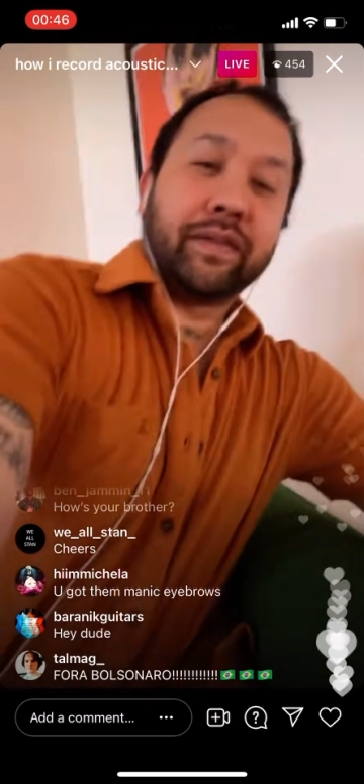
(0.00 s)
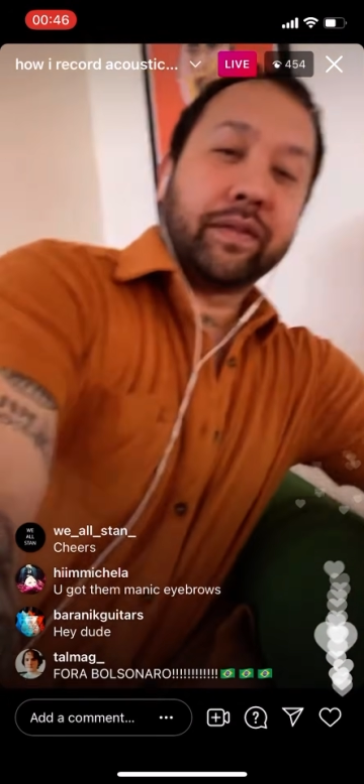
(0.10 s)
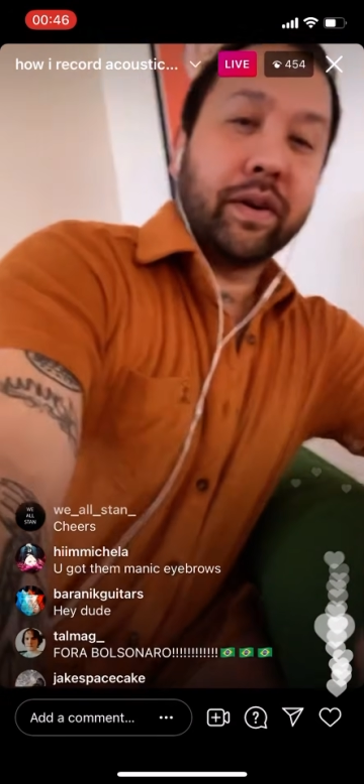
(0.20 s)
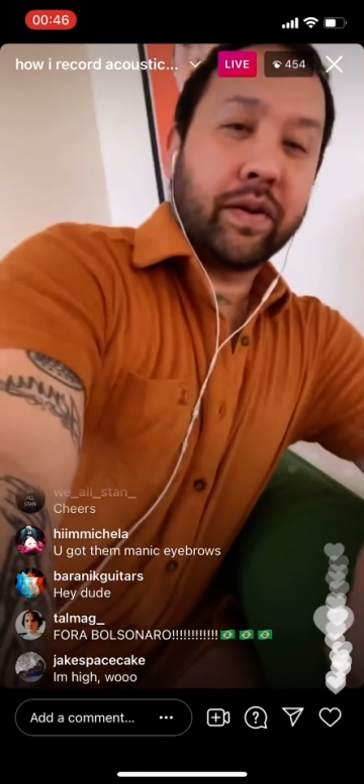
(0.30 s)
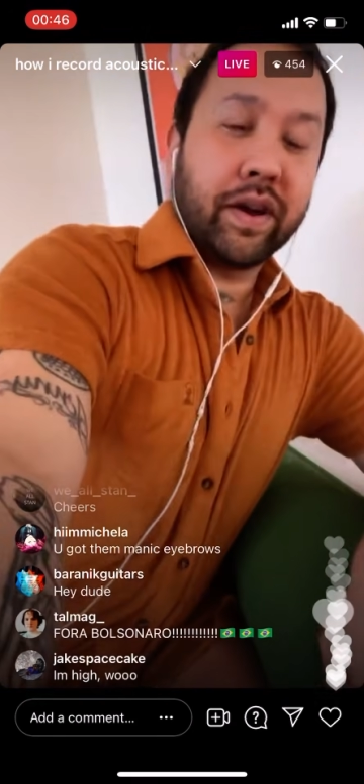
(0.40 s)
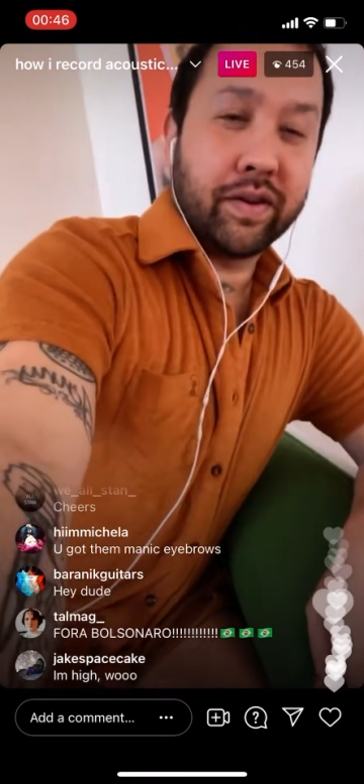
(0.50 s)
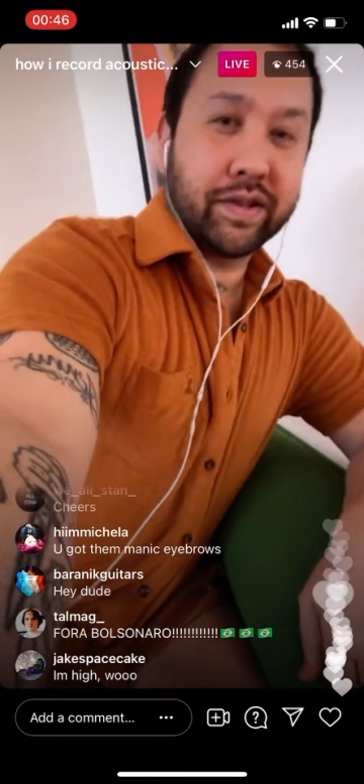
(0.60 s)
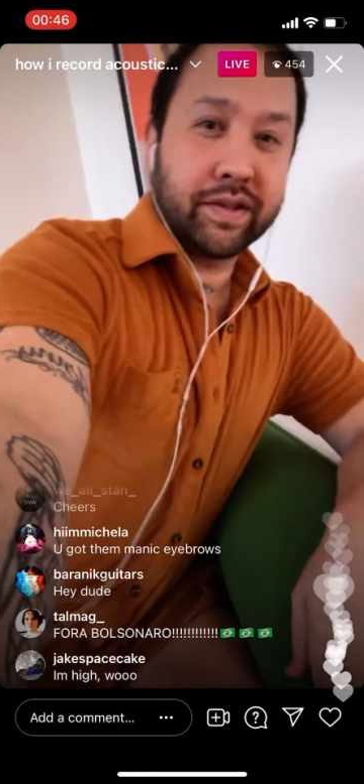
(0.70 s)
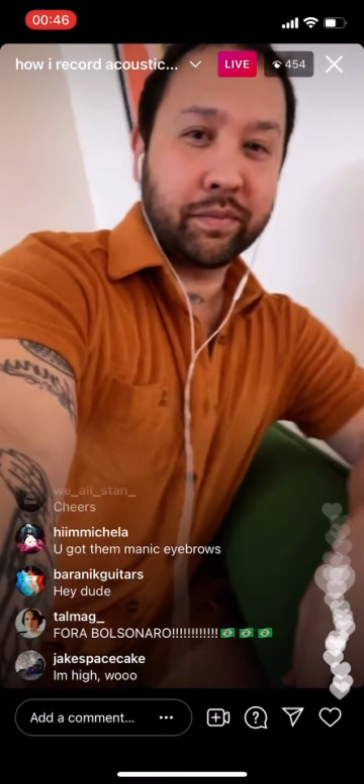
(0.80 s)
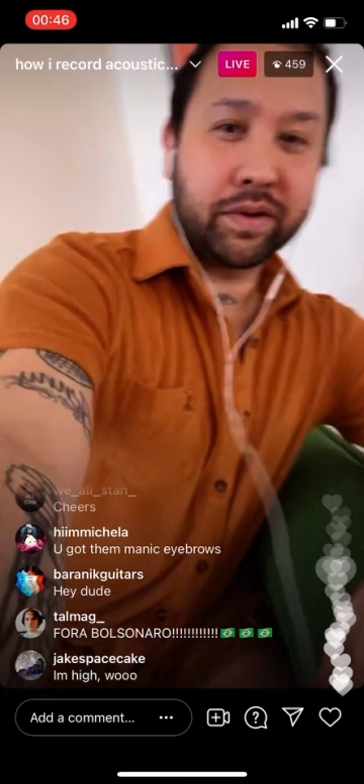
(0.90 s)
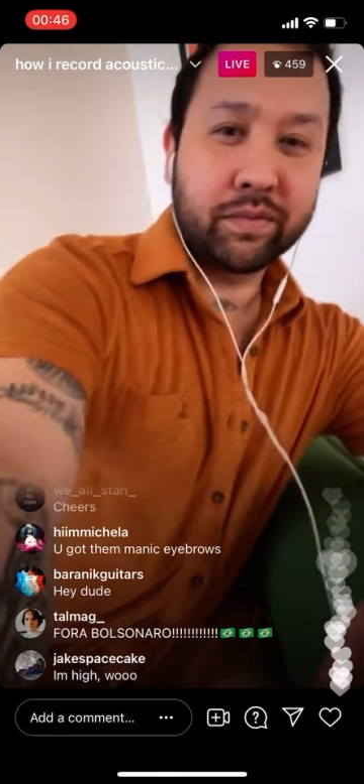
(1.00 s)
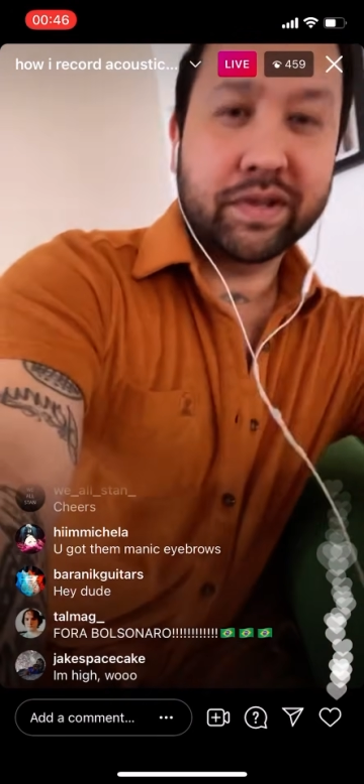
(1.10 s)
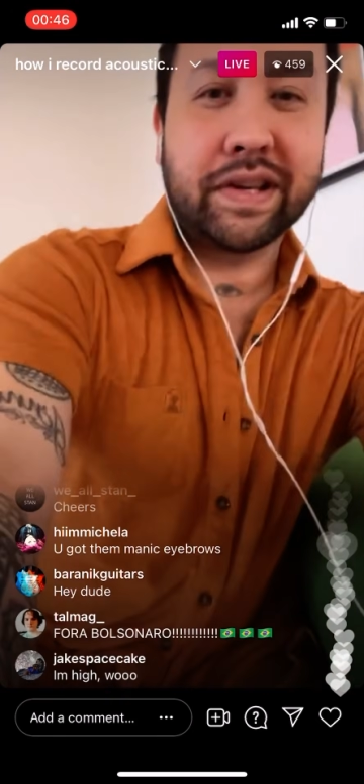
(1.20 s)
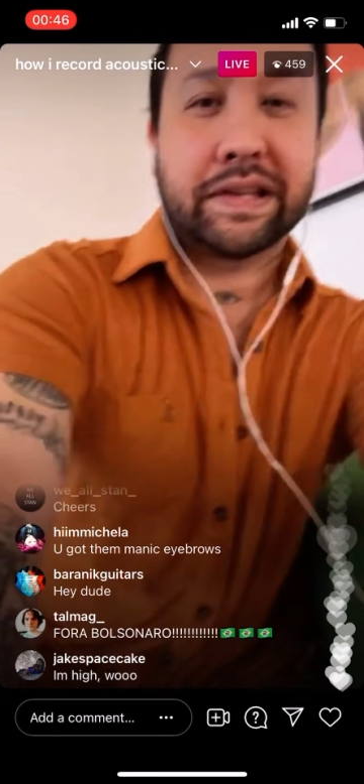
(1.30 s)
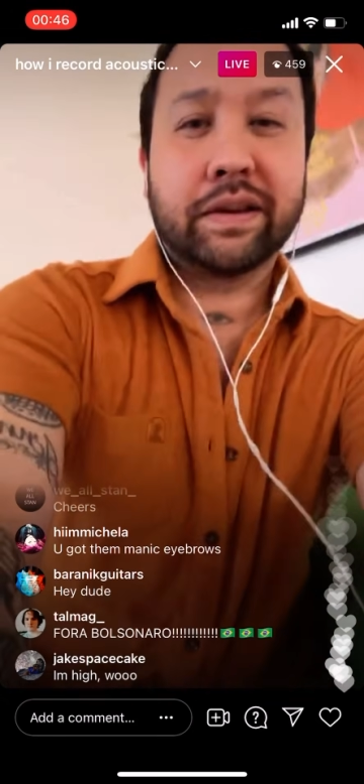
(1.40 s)
So somebody was
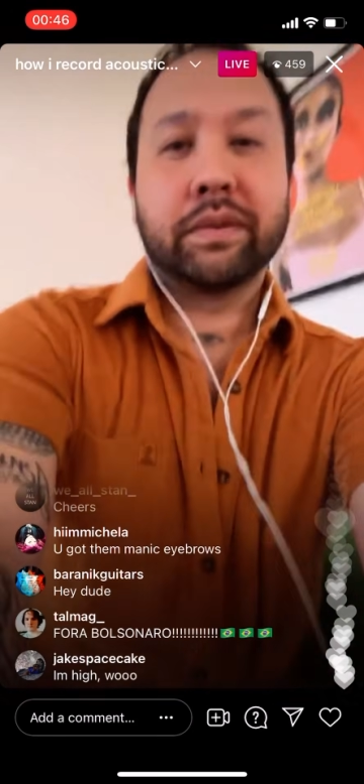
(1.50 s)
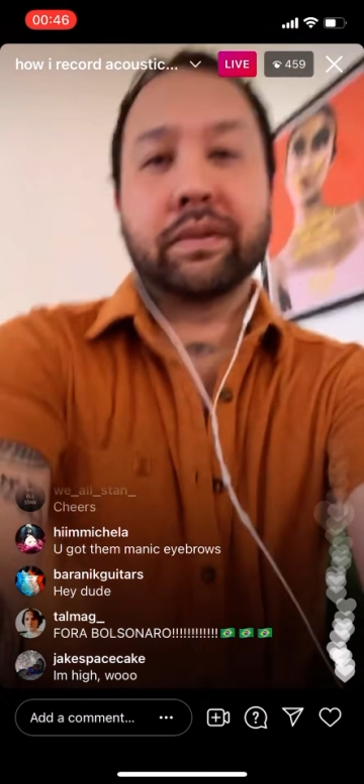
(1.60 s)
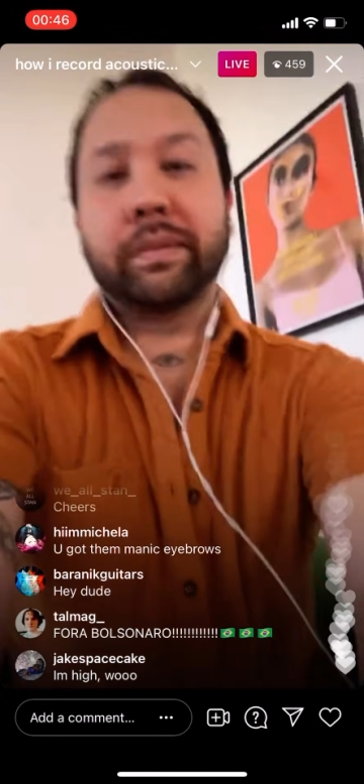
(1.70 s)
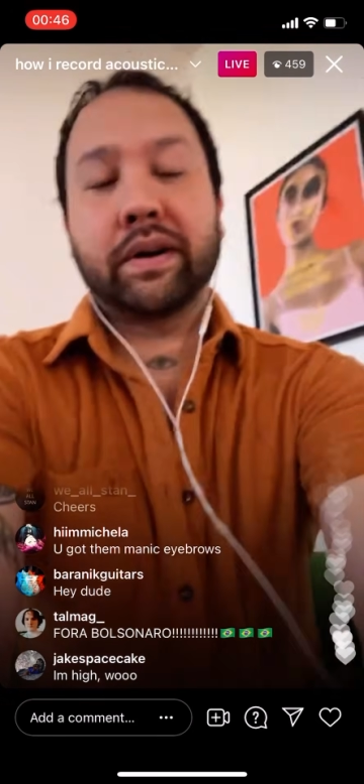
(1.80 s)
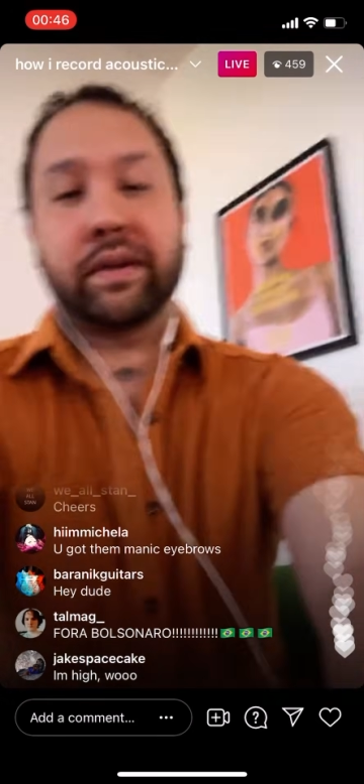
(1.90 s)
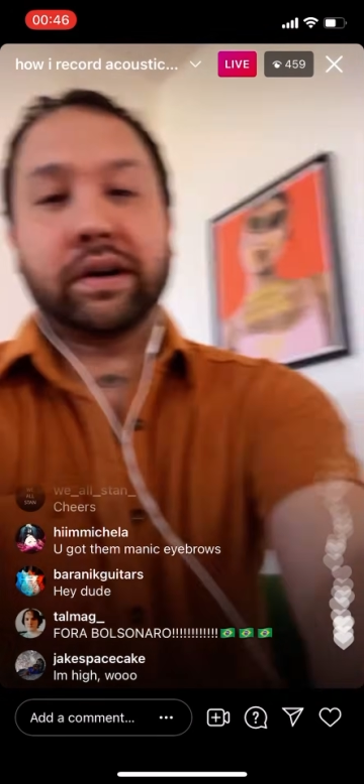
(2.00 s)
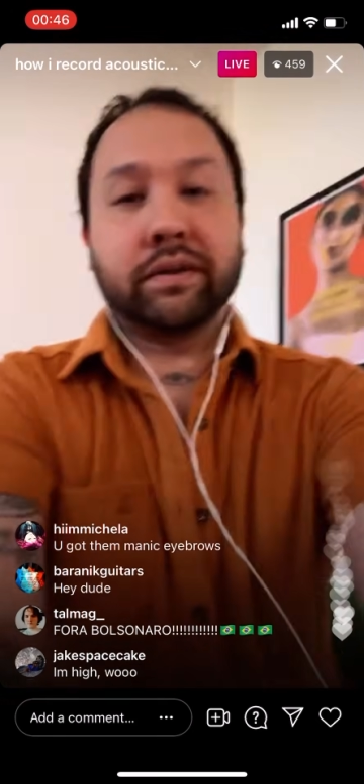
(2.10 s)
asking me about